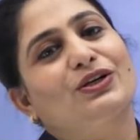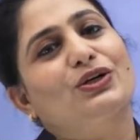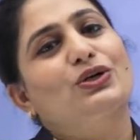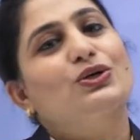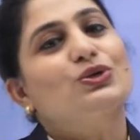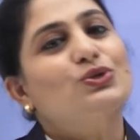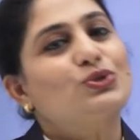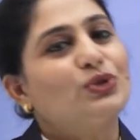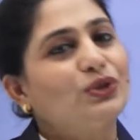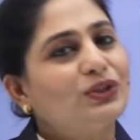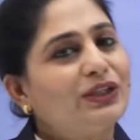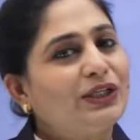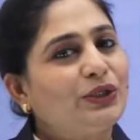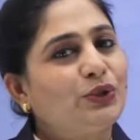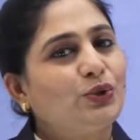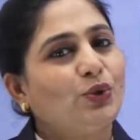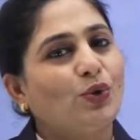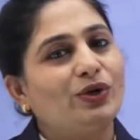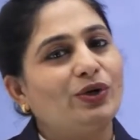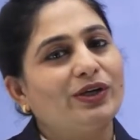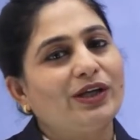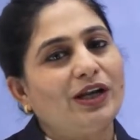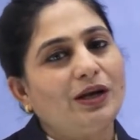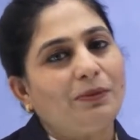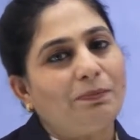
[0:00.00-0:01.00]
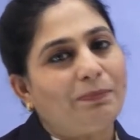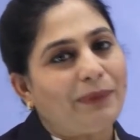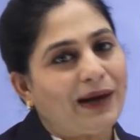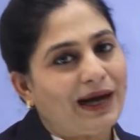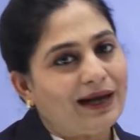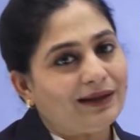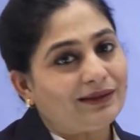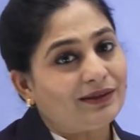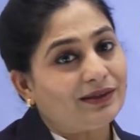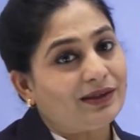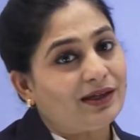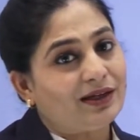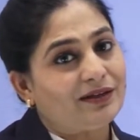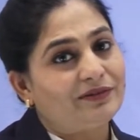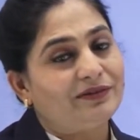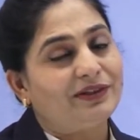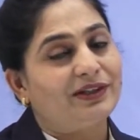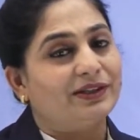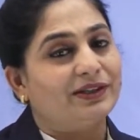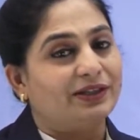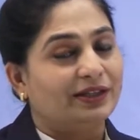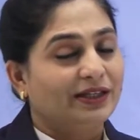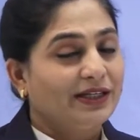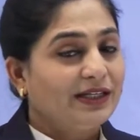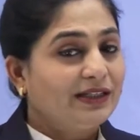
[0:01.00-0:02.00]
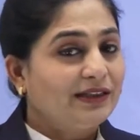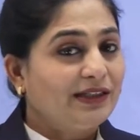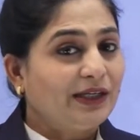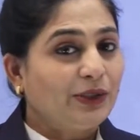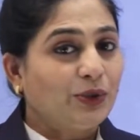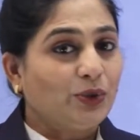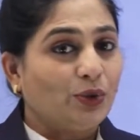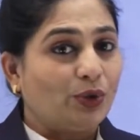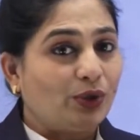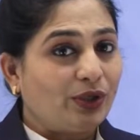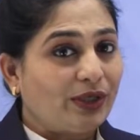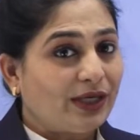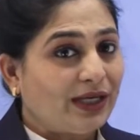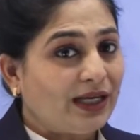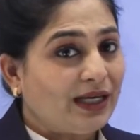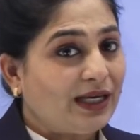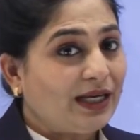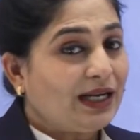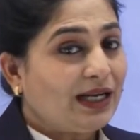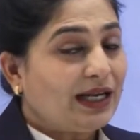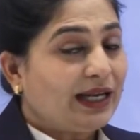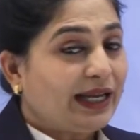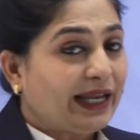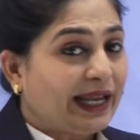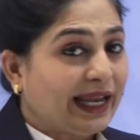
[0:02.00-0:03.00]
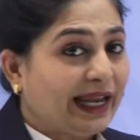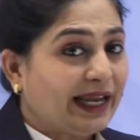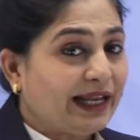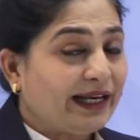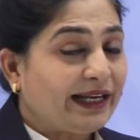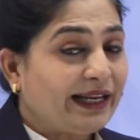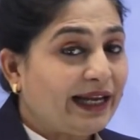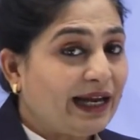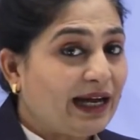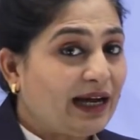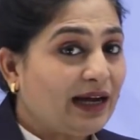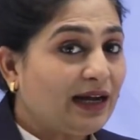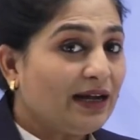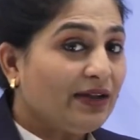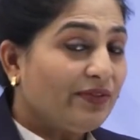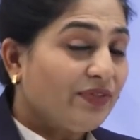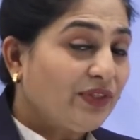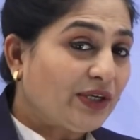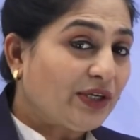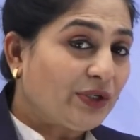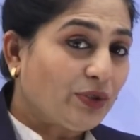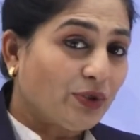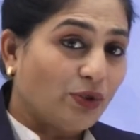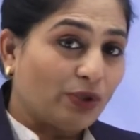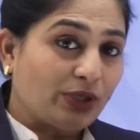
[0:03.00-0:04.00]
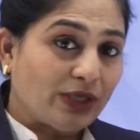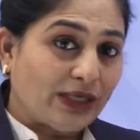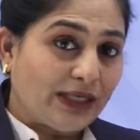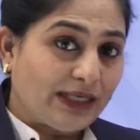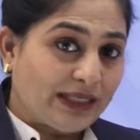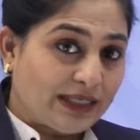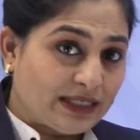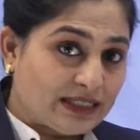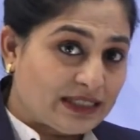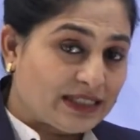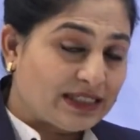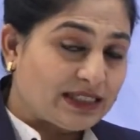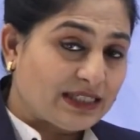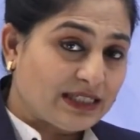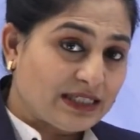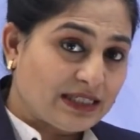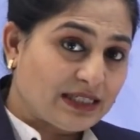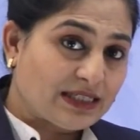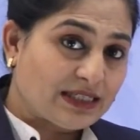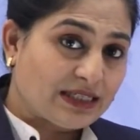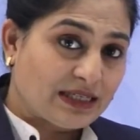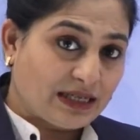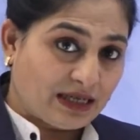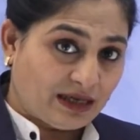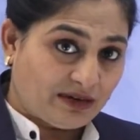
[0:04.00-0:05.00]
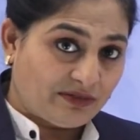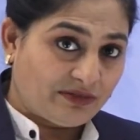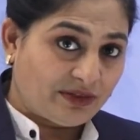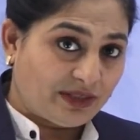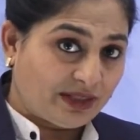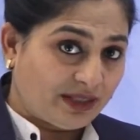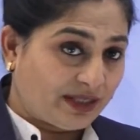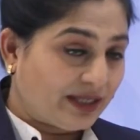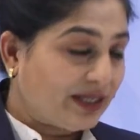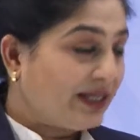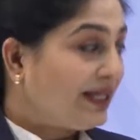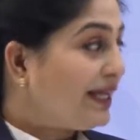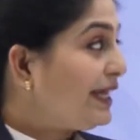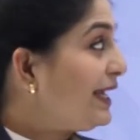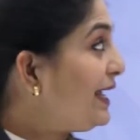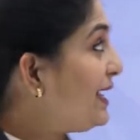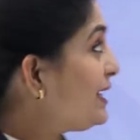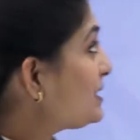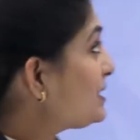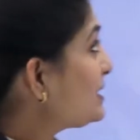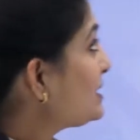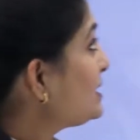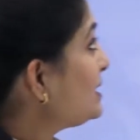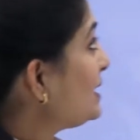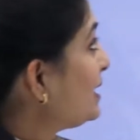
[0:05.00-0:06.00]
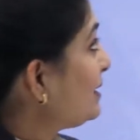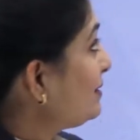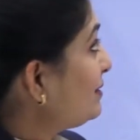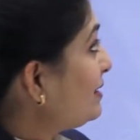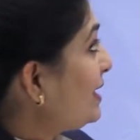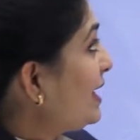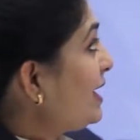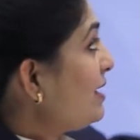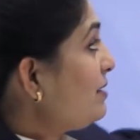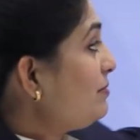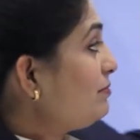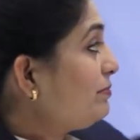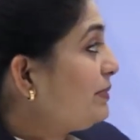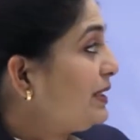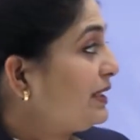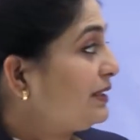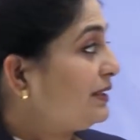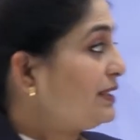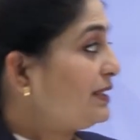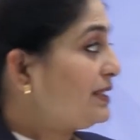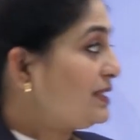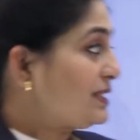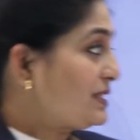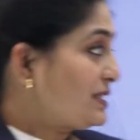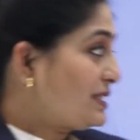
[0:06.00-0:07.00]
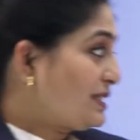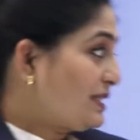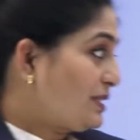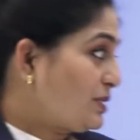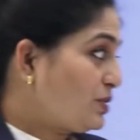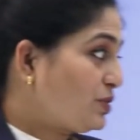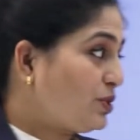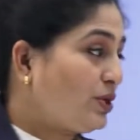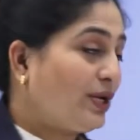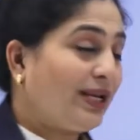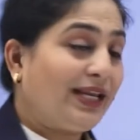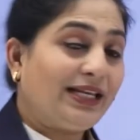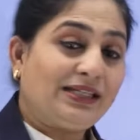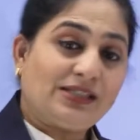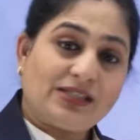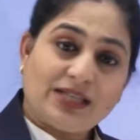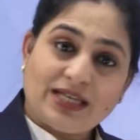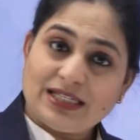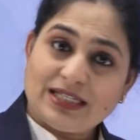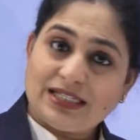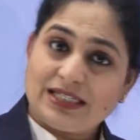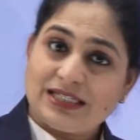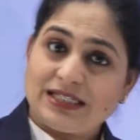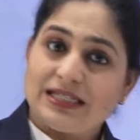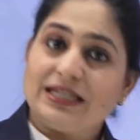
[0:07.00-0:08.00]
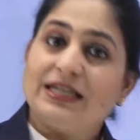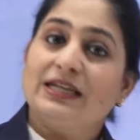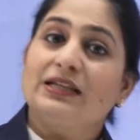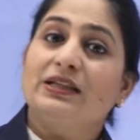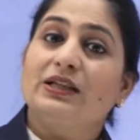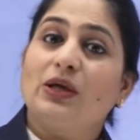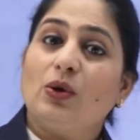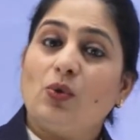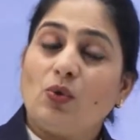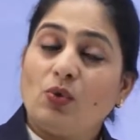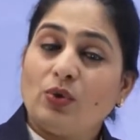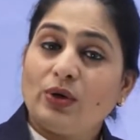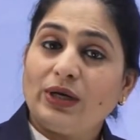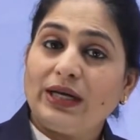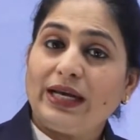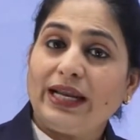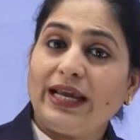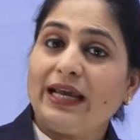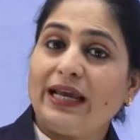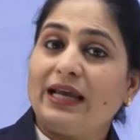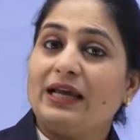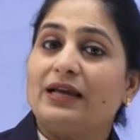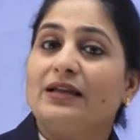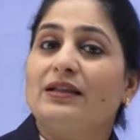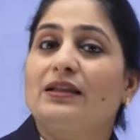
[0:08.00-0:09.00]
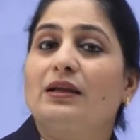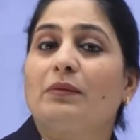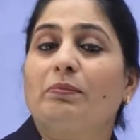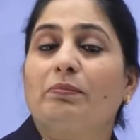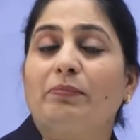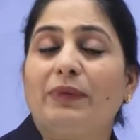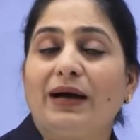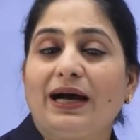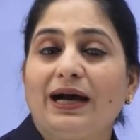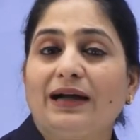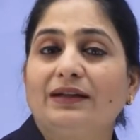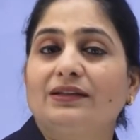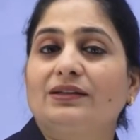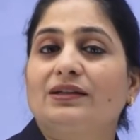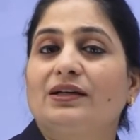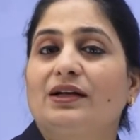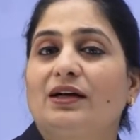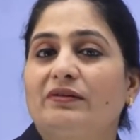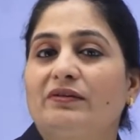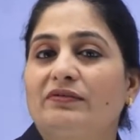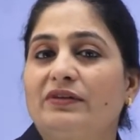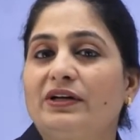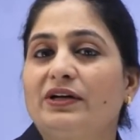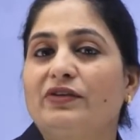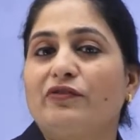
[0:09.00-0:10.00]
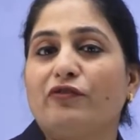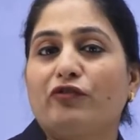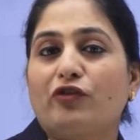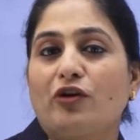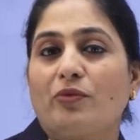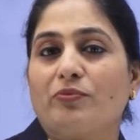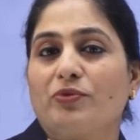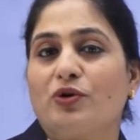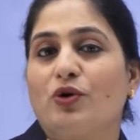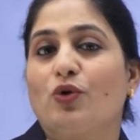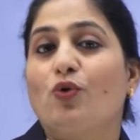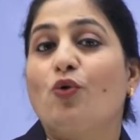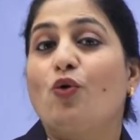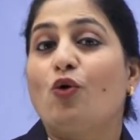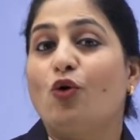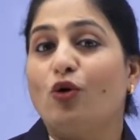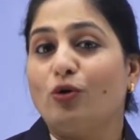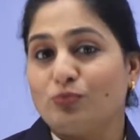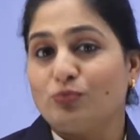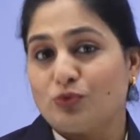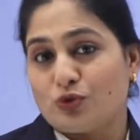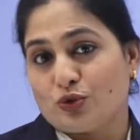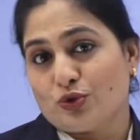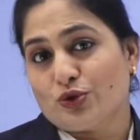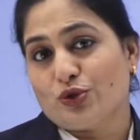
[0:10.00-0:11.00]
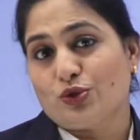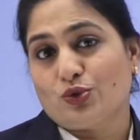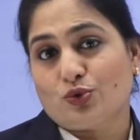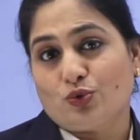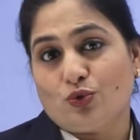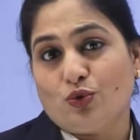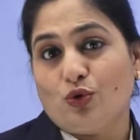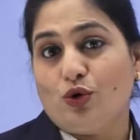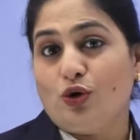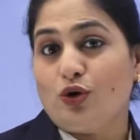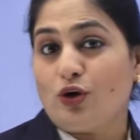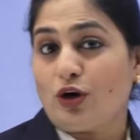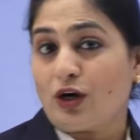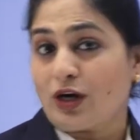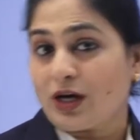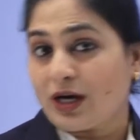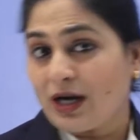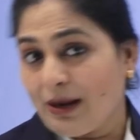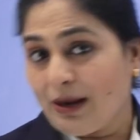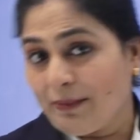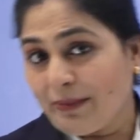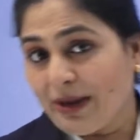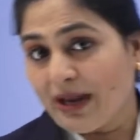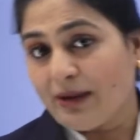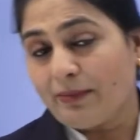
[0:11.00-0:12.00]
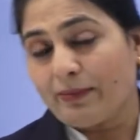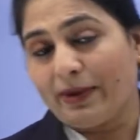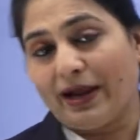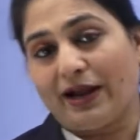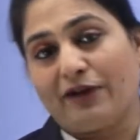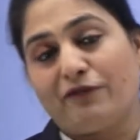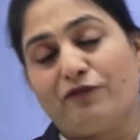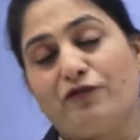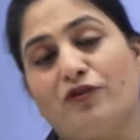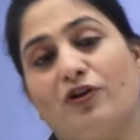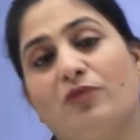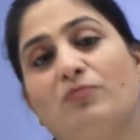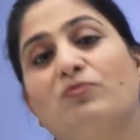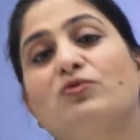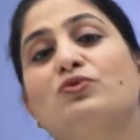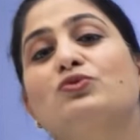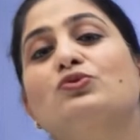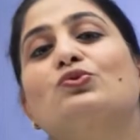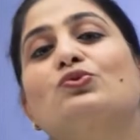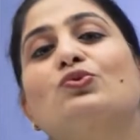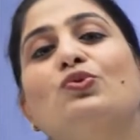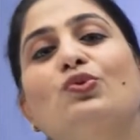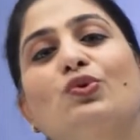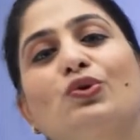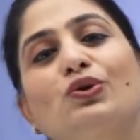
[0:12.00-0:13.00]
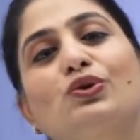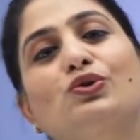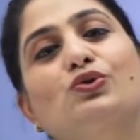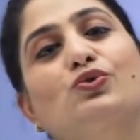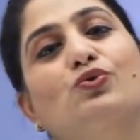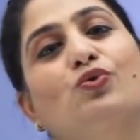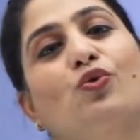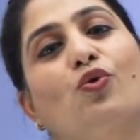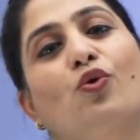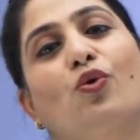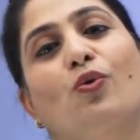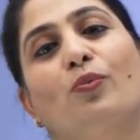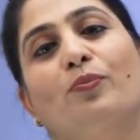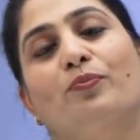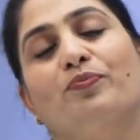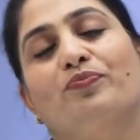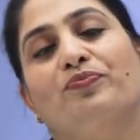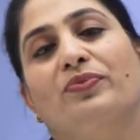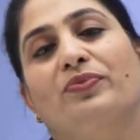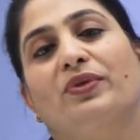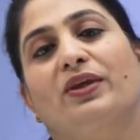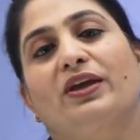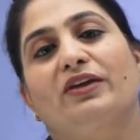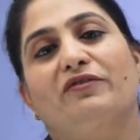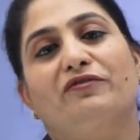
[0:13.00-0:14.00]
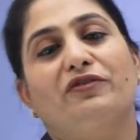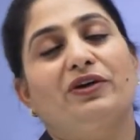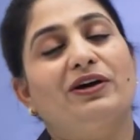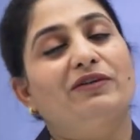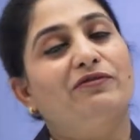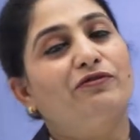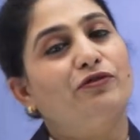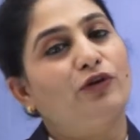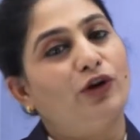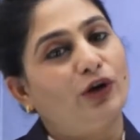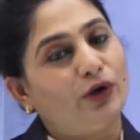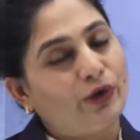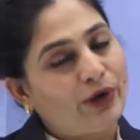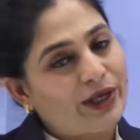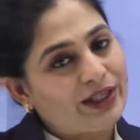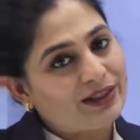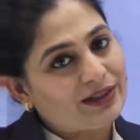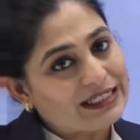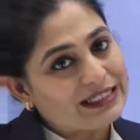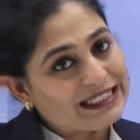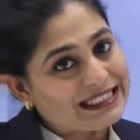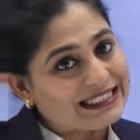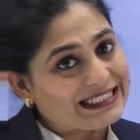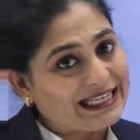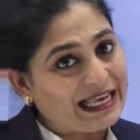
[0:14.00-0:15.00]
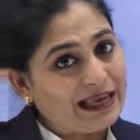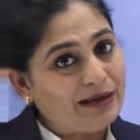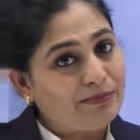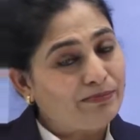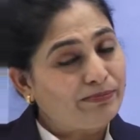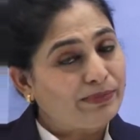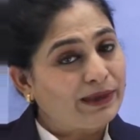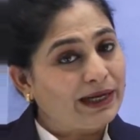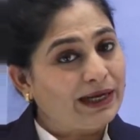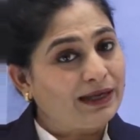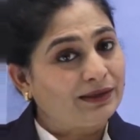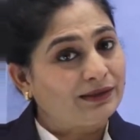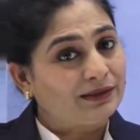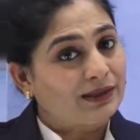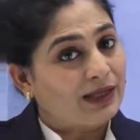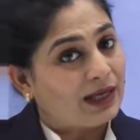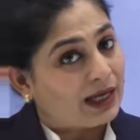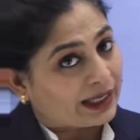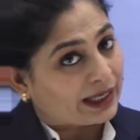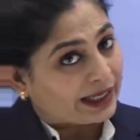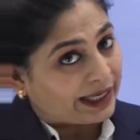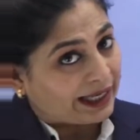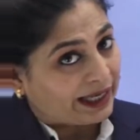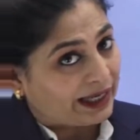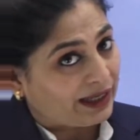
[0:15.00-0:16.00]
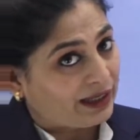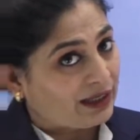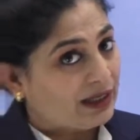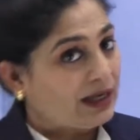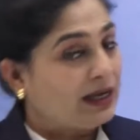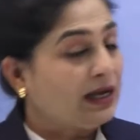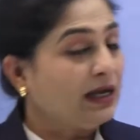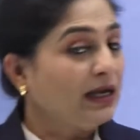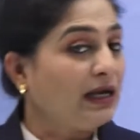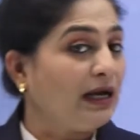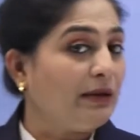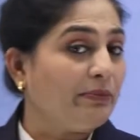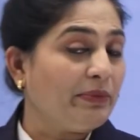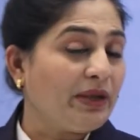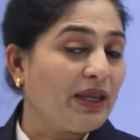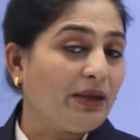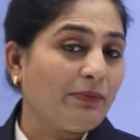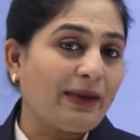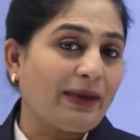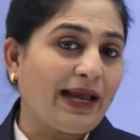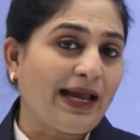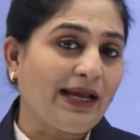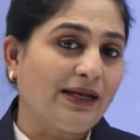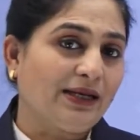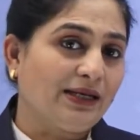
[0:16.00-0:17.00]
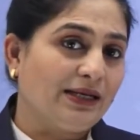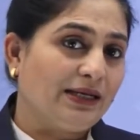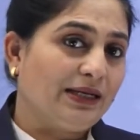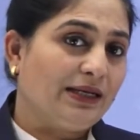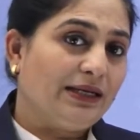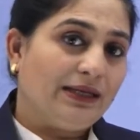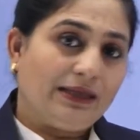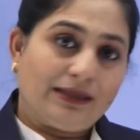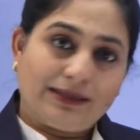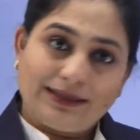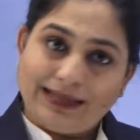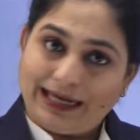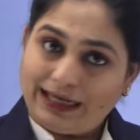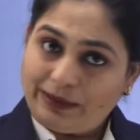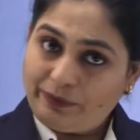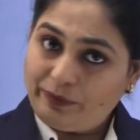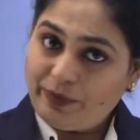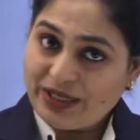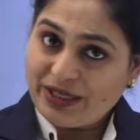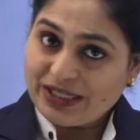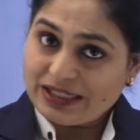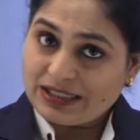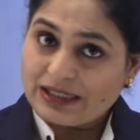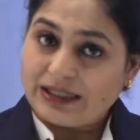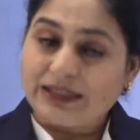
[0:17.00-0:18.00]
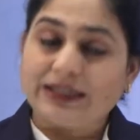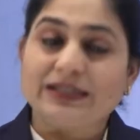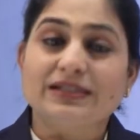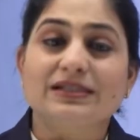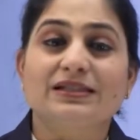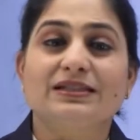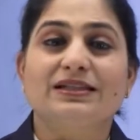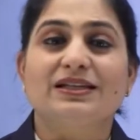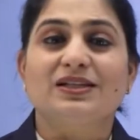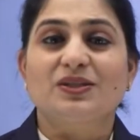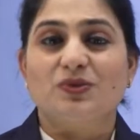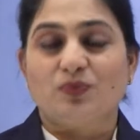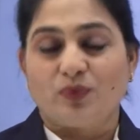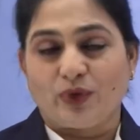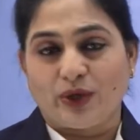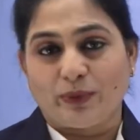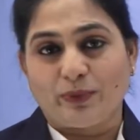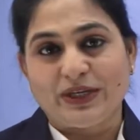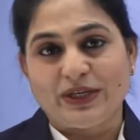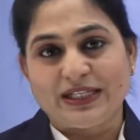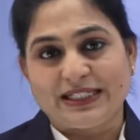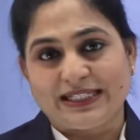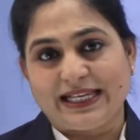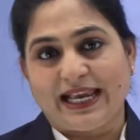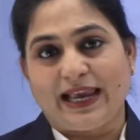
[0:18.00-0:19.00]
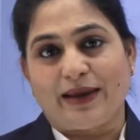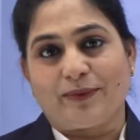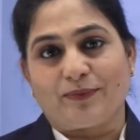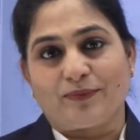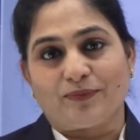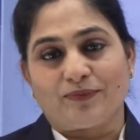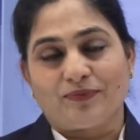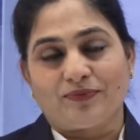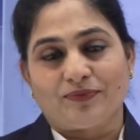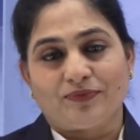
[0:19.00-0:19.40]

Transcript: So the total path covered, the total area, the total distance covered is nothing but the distance. So it is the path covered from your home to school or coming back from school to home. If you are following the same path again coming back, that means the distance would be same.